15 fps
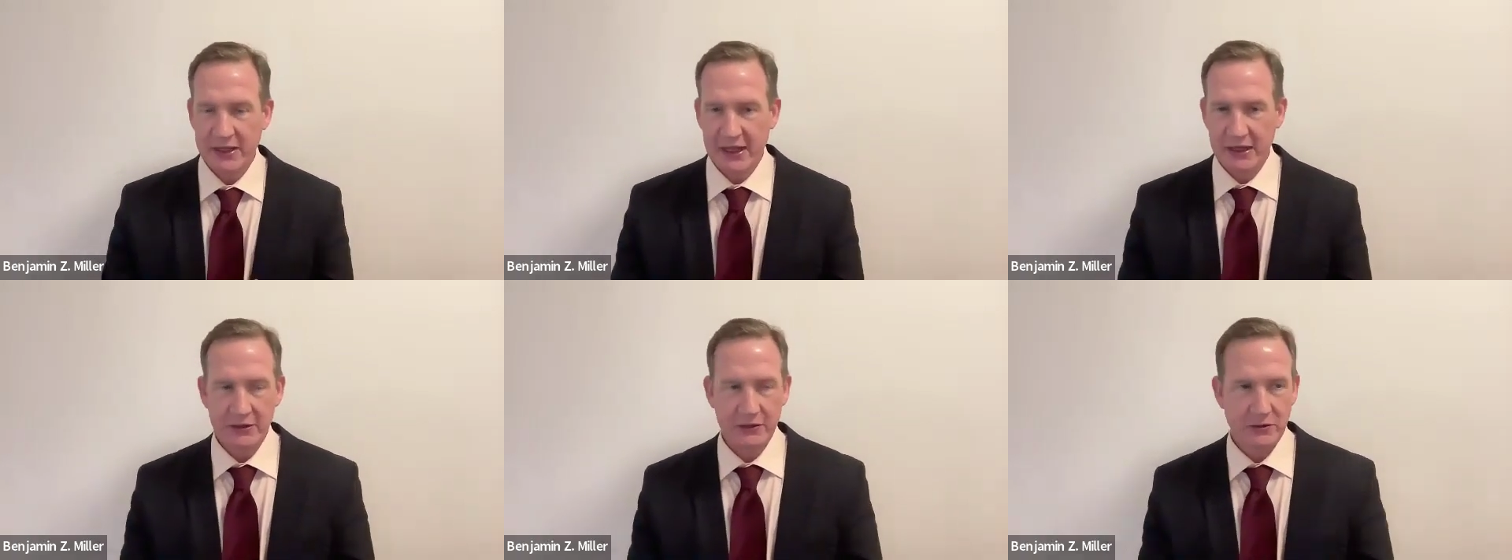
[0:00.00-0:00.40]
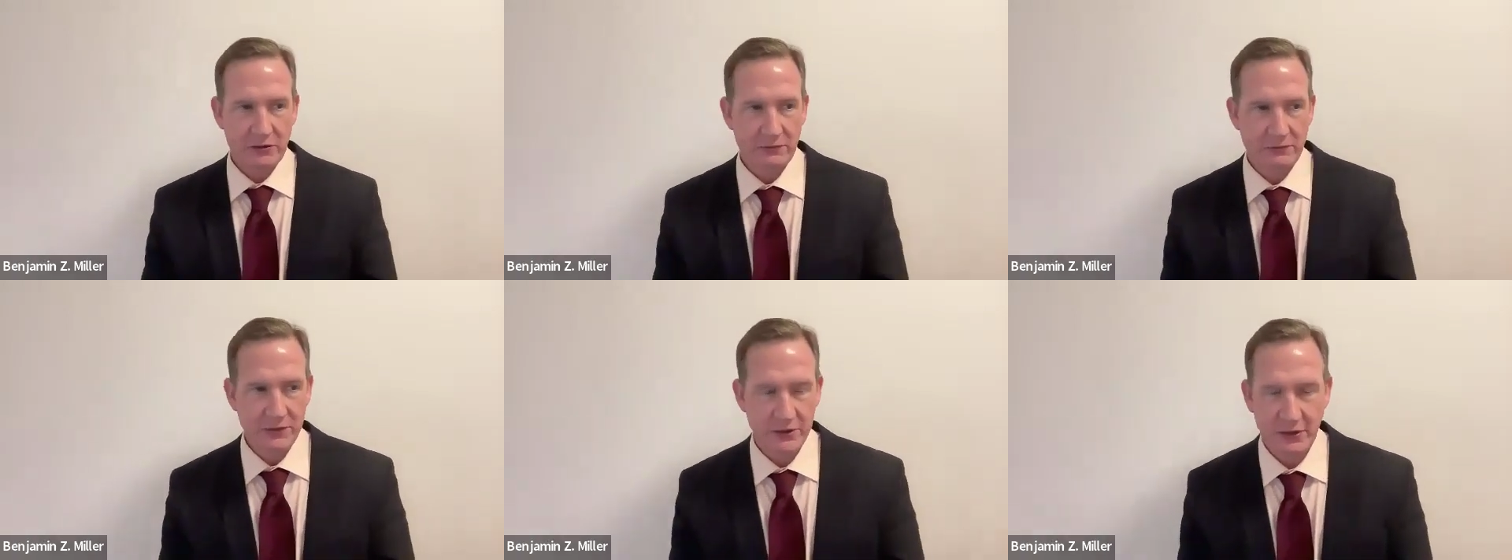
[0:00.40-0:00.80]
debt
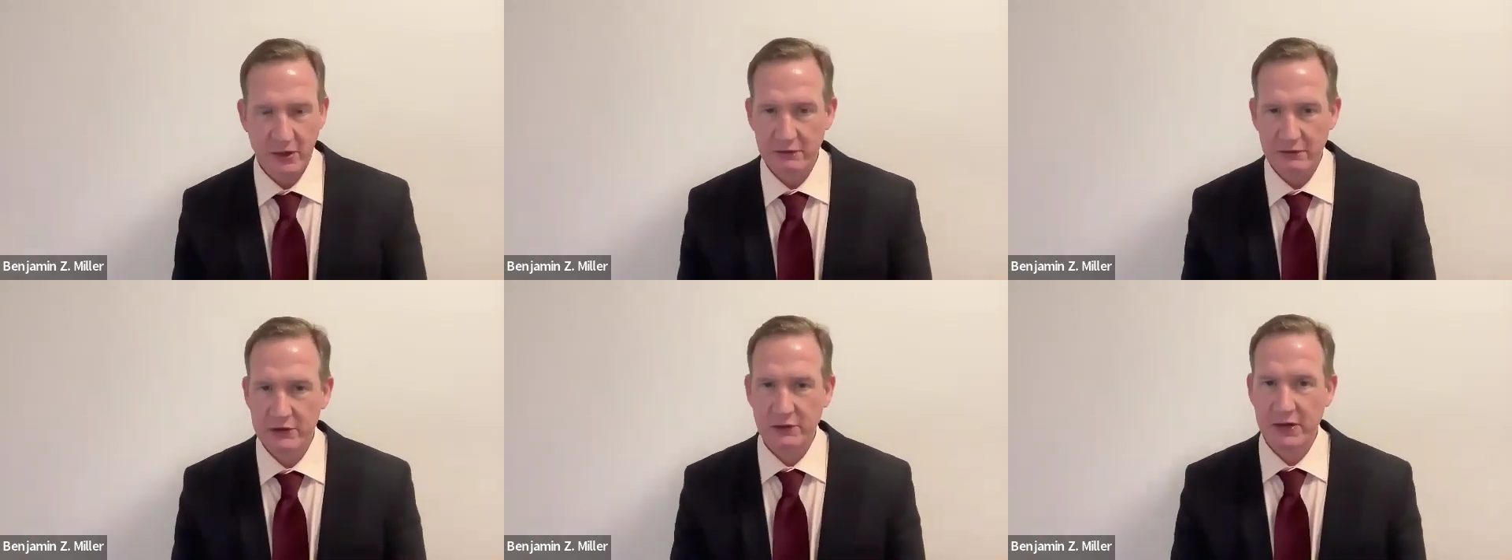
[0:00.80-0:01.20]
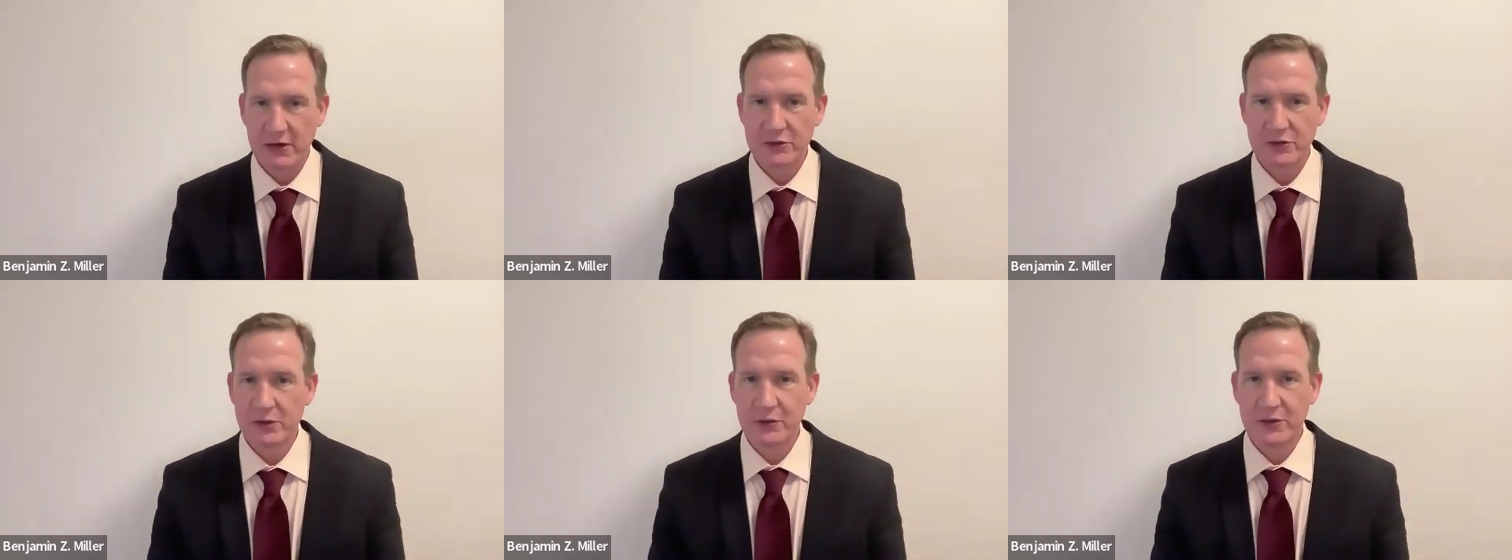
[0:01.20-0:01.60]
service coverage
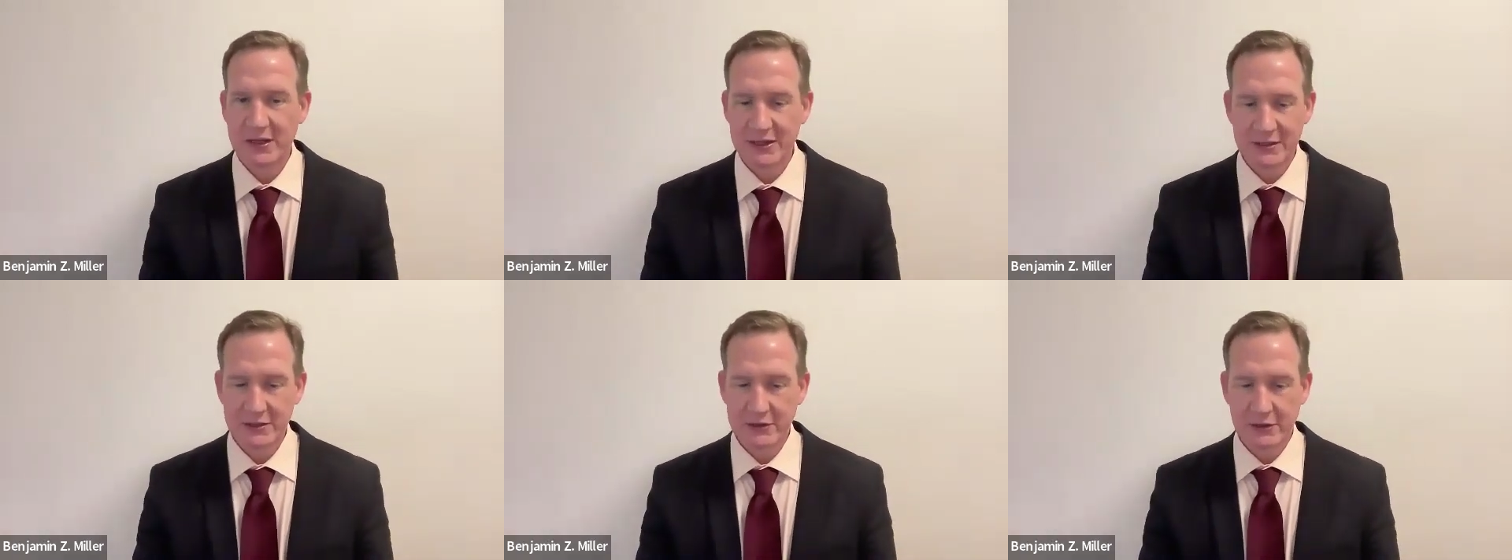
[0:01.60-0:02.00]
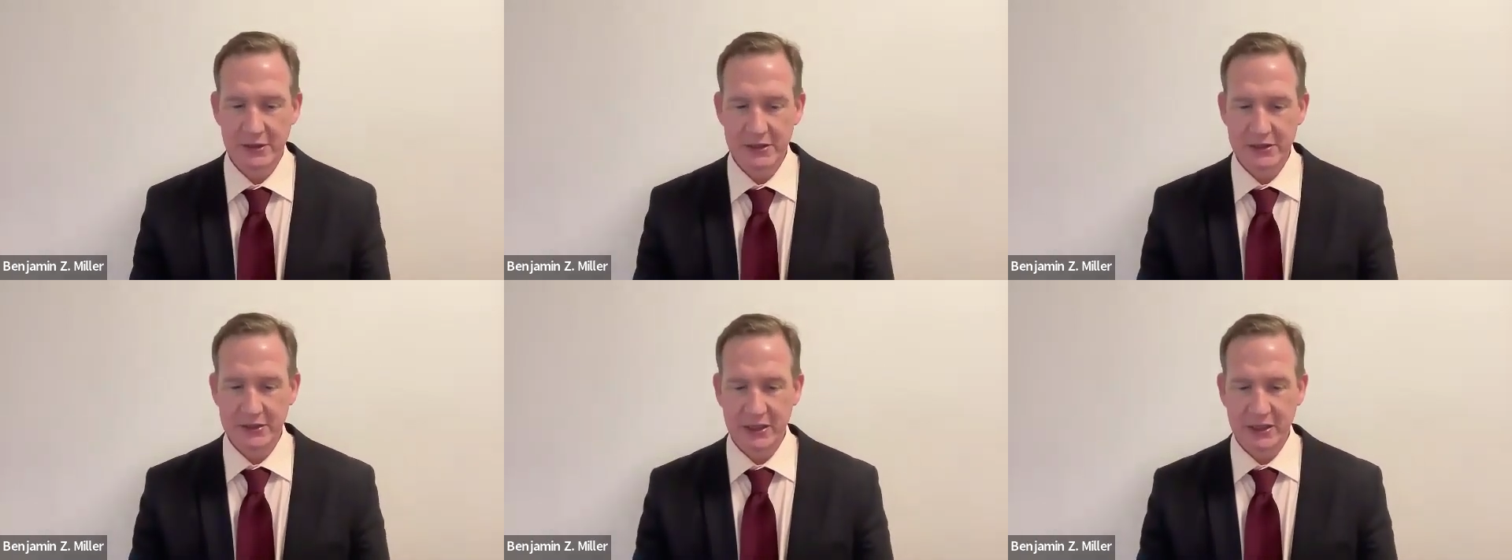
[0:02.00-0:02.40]
ratio, the easier
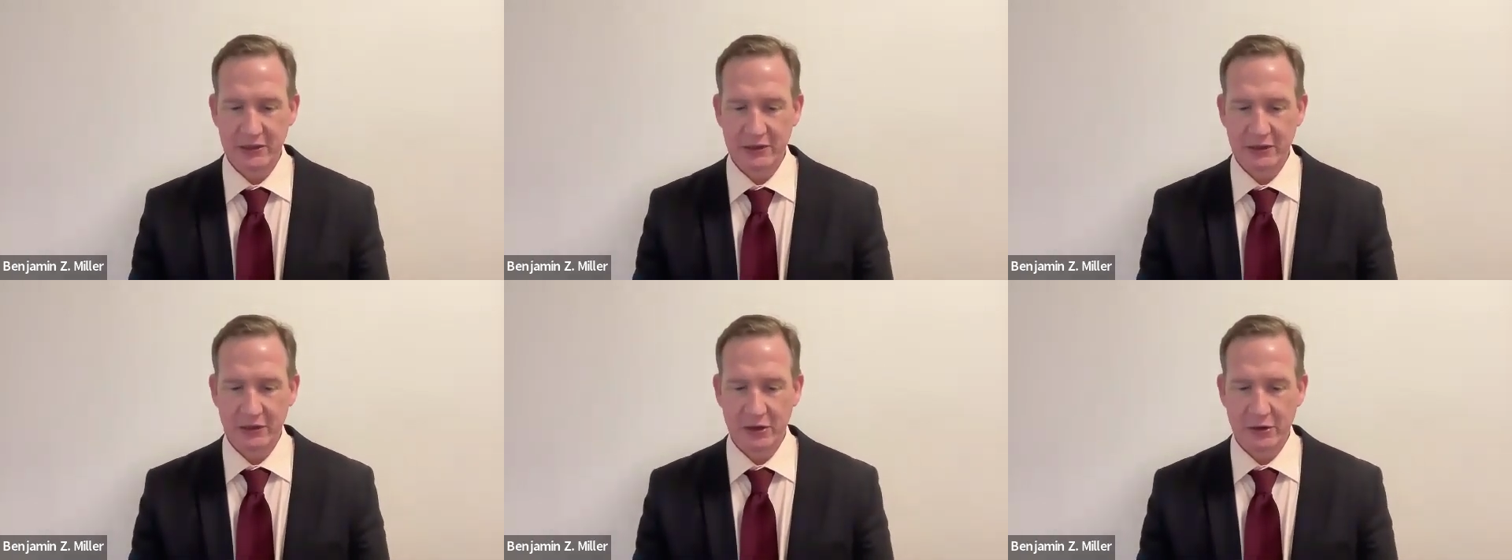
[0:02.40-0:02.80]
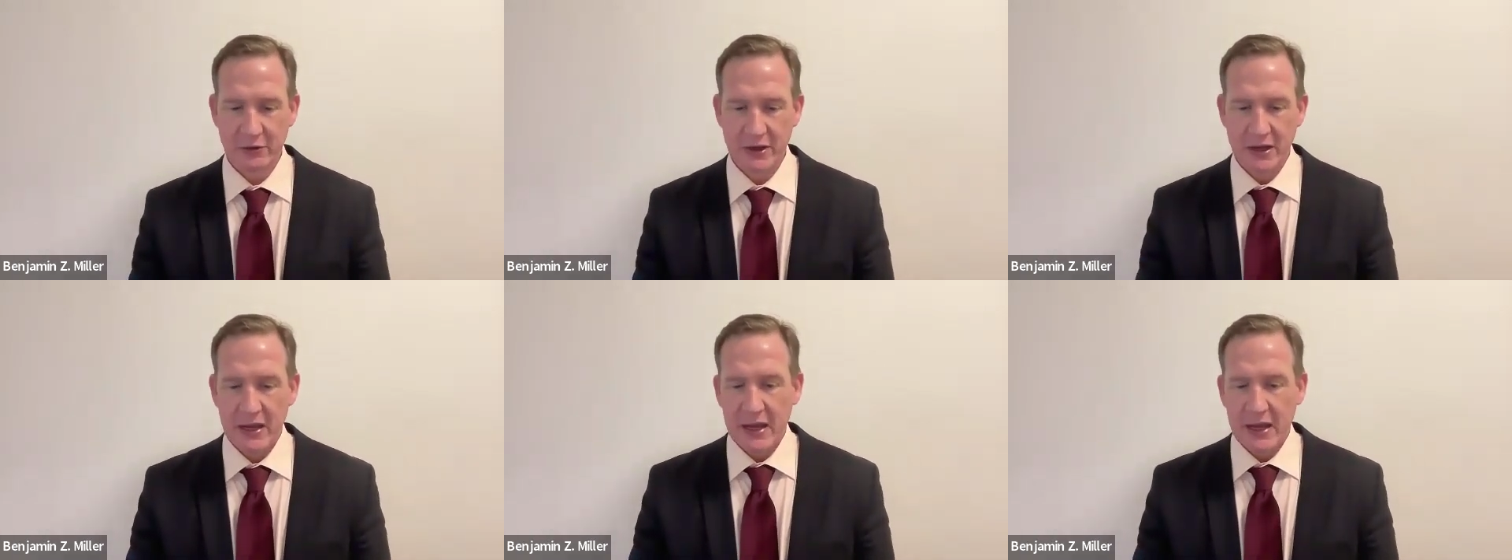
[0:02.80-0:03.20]
it is to get the loan,